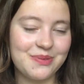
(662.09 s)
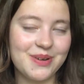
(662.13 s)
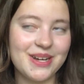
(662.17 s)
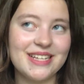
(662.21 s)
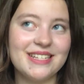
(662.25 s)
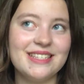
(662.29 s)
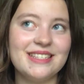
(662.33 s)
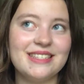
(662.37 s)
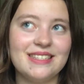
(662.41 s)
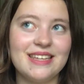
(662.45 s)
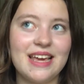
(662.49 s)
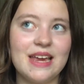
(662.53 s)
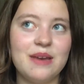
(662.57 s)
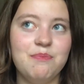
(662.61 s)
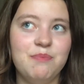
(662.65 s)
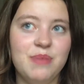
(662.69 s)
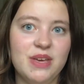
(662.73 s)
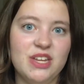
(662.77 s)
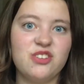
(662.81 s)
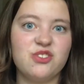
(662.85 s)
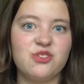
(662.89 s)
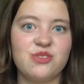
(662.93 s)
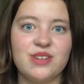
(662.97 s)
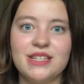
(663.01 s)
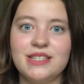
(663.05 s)
twists and
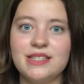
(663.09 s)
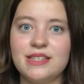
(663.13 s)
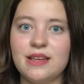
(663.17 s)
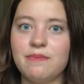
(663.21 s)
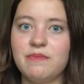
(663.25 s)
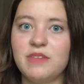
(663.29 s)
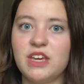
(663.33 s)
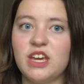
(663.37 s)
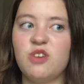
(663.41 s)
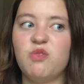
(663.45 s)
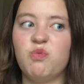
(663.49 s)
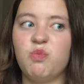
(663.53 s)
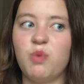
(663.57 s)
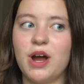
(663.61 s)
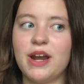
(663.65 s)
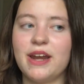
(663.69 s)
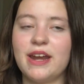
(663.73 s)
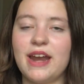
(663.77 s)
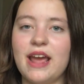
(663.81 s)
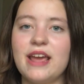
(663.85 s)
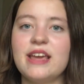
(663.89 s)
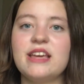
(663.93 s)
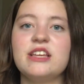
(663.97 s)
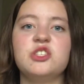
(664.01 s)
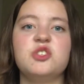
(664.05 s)
binge read something in
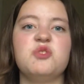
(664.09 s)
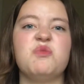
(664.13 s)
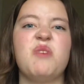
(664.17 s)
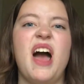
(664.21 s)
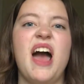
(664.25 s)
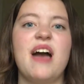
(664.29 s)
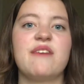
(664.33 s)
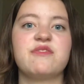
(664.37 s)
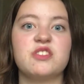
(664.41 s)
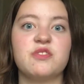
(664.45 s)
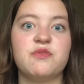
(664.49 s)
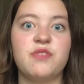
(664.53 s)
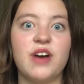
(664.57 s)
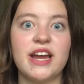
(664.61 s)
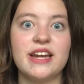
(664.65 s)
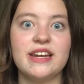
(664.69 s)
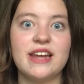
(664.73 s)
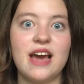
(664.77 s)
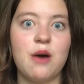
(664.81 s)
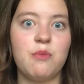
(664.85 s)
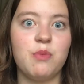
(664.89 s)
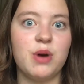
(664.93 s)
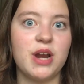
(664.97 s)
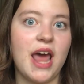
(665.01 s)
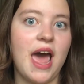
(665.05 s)
one night because you have to find
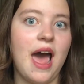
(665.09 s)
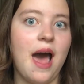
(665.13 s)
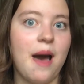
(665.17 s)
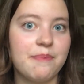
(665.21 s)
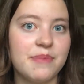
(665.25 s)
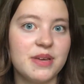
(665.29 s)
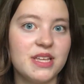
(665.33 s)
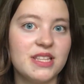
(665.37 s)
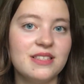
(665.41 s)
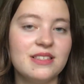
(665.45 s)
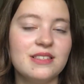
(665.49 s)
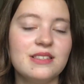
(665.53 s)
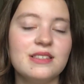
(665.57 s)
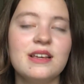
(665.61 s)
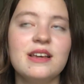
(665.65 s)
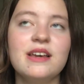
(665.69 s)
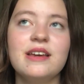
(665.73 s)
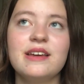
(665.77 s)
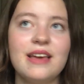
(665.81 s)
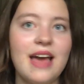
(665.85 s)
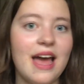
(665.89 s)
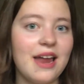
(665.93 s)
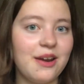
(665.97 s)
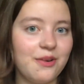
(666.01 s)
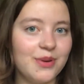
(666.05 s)
out what happens,
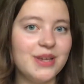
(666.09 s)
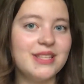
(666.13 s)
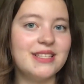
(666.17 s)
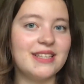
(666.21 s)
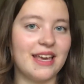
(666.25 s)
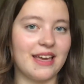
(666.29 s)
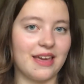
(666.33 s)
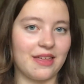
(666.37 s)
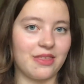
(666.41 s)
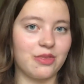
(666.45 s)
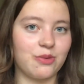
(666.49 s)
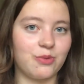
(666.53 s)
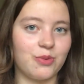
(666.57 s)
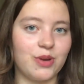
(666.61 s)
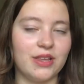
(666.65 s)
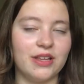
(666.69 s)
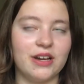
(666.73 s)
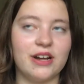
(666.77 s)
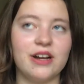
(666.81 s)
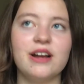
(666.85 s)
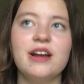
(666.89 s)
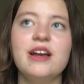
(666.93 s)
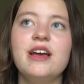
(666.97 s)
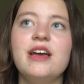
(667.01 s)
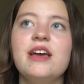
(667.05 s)
kind of reads like a
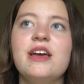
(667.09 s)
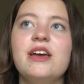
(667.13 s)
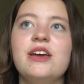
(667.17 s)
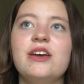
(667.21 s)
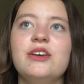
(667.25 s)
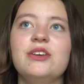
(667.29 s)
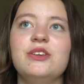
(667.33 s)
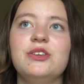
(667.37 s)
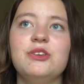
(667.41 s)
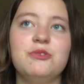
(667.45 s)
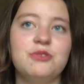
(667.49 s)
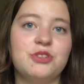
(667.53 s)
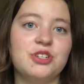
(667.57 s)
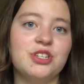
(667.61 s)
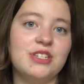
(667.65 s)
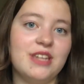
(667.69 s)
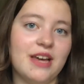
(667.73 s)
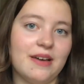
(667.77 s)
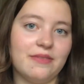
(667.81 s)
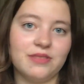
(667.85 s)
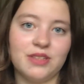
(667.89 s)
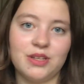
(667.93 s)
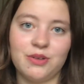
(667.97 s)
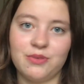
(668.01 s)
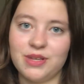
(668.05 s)
thriller, you should
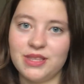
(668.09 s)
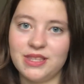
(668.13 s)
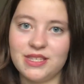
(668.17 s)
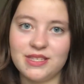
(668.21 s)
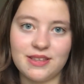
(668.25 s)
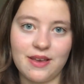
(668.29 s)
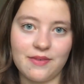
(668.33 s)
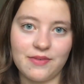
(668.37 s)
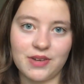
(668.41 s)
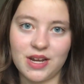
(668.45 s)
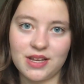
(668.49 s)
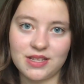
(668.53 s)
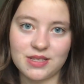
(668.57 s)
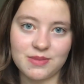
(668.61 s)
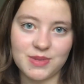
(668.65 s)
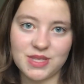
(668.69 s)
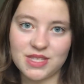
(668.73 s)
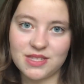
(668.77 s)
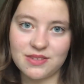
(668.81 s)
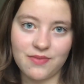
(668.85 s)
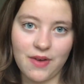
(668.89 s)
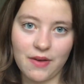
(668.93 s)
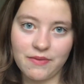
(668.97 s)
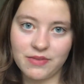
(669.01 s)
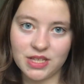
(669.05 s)
definitely read The Seven
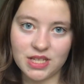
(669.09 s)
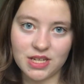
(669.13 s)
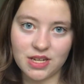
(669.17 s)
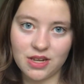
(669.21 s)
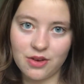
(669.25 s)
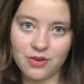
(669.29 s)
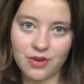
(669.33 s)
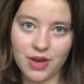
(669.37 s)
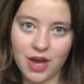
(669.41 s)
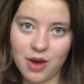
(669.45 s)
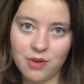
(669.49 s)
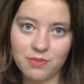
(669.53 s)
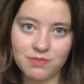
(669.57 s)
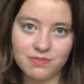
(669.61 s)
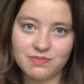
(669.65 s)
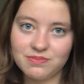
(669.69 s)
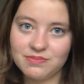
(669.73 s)
Husbands of Evelyn Hugo.